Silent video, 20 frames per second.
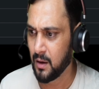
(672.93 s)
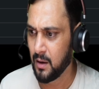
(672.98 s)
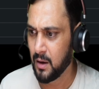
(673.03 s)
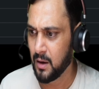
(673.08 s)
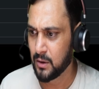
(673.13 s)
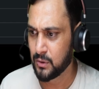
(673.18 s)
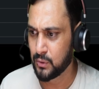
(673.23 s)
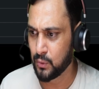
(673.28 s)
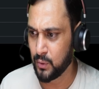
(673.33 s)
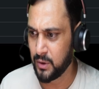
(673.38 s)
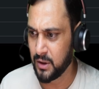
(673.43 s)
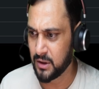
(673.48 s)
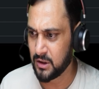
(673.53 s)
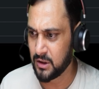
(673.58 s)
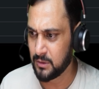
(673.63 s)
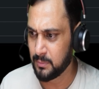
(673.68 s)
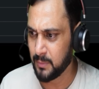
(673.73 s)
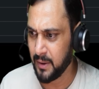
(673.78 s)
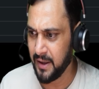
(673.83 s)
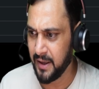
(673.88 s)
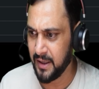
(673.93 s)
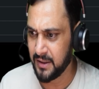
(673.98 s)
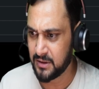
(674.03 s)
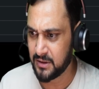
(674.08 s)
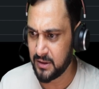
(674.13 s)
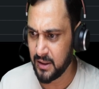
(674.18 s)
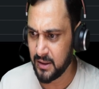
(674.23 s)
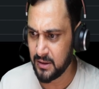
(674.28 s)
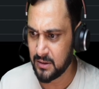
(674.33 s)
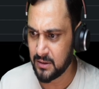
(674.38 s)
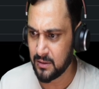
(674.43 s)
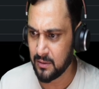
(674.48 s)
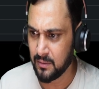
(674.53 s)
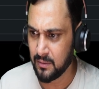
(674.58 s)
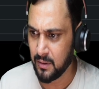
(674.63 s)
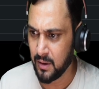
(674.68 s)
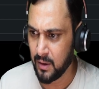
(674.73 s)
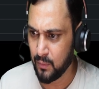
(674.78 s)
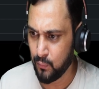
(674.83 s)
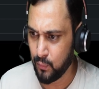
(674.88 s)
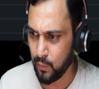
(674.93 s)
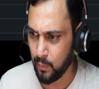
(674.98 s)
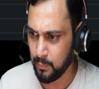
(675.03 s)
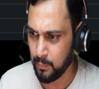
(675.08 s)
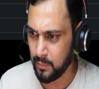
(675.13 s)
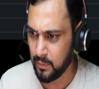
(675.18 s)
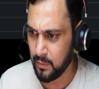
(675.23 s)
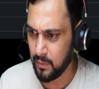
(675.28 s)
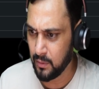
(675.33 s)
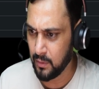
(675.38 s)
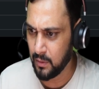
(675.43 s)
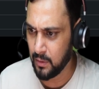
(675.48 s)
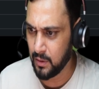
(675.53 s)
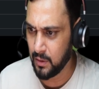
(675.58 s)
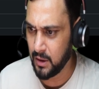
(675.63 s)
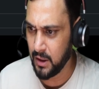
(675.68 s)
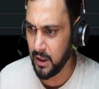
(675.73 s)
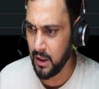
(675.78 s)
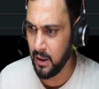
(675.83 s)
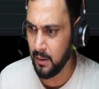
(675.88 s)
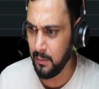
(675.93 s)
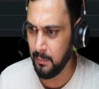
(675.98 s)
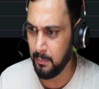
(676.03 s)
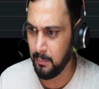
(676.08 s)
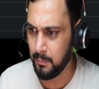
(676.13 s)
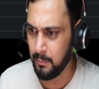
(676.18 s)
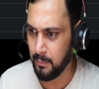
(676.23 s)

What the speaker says: So this is my instance. From the